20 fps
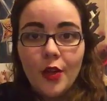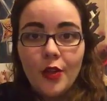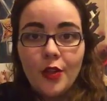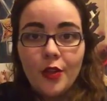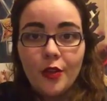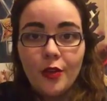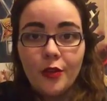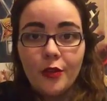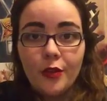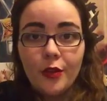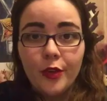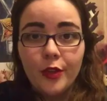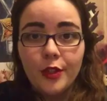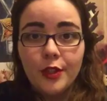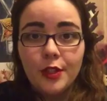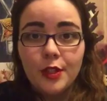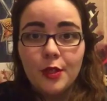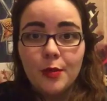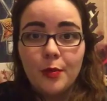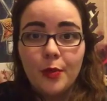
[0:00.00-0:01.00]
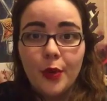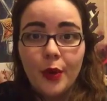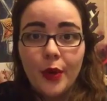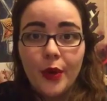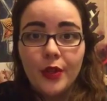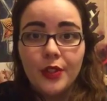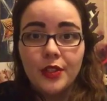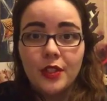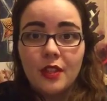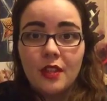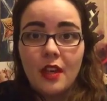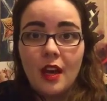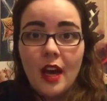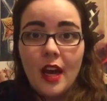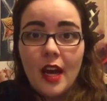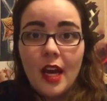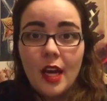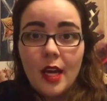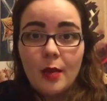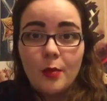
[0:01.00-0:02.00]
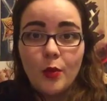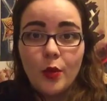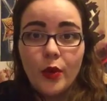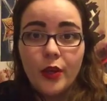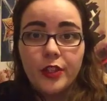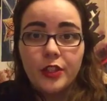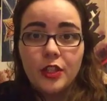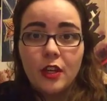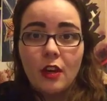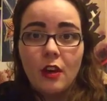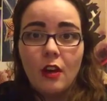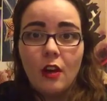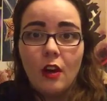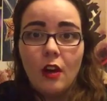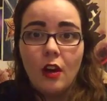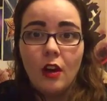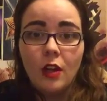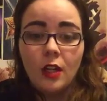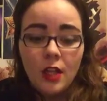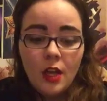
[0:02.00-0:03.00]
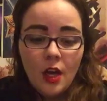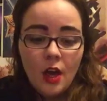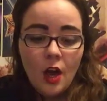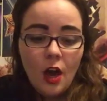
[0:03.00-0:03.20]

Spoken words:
The first books that I am going to haul